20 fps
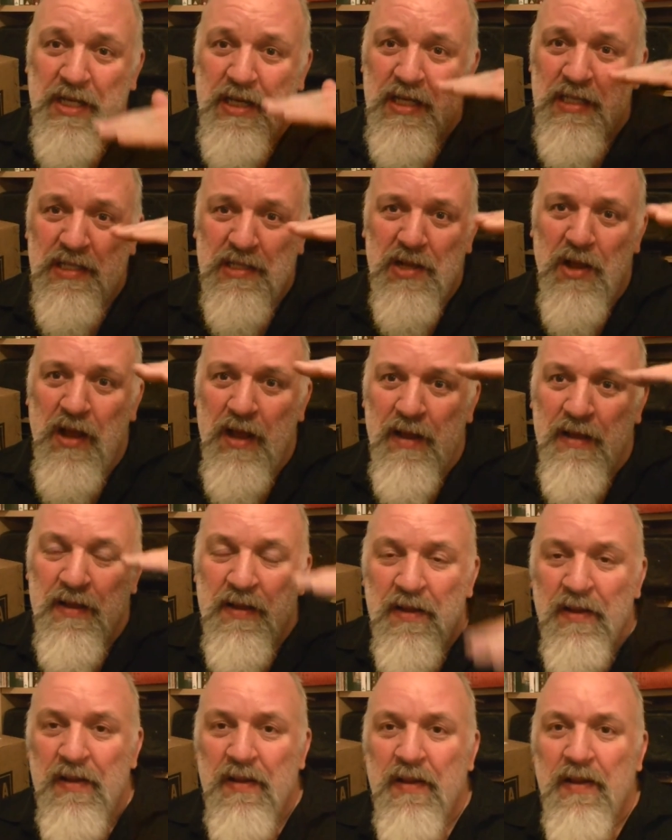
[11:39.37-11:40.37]
It's like
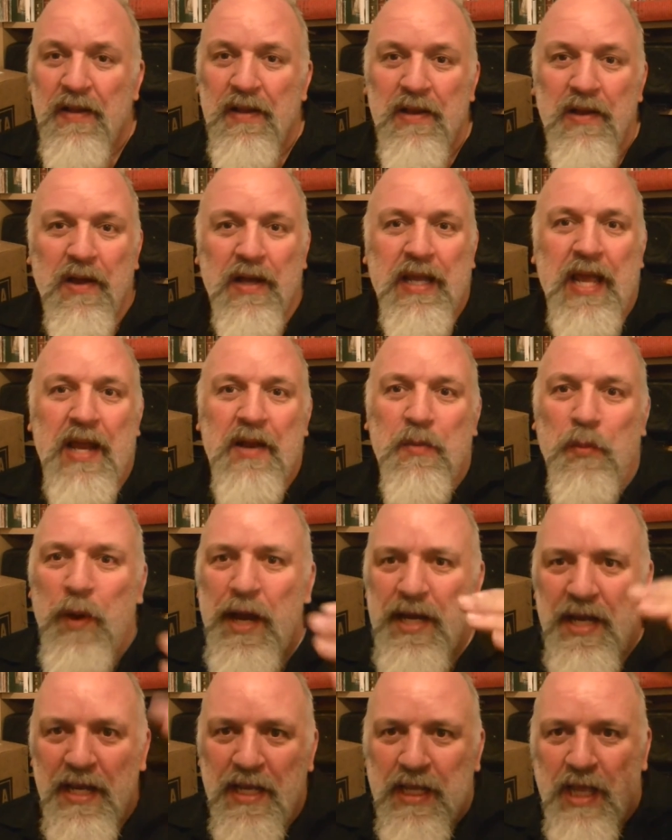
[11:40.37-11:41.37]
a, like getting a
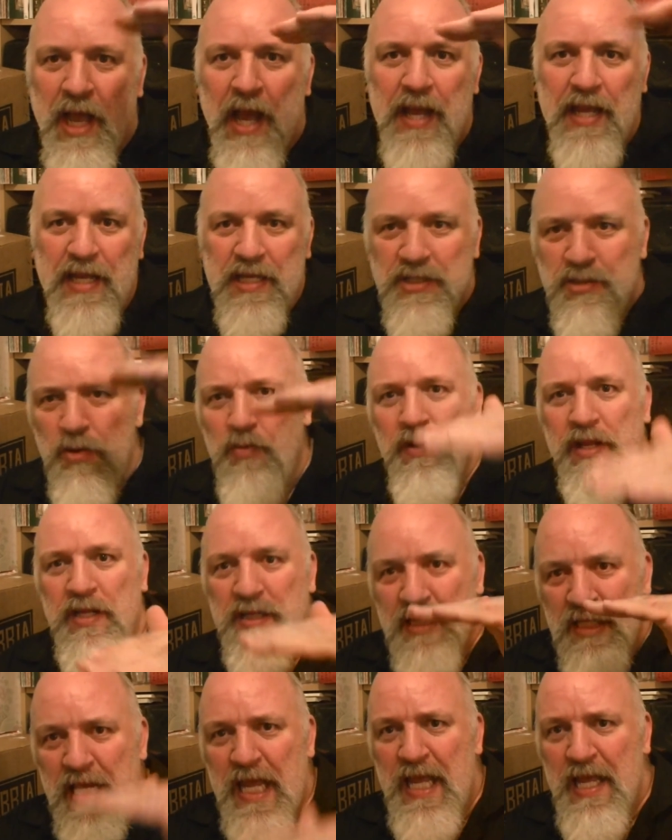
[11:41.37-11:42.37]
wedding cake. It's all
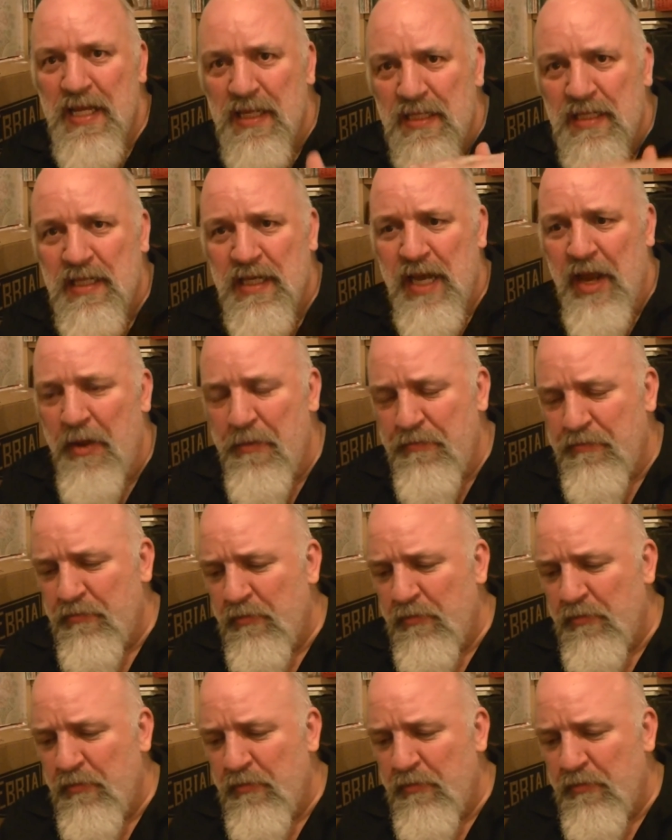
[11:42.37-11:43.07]
in tears now.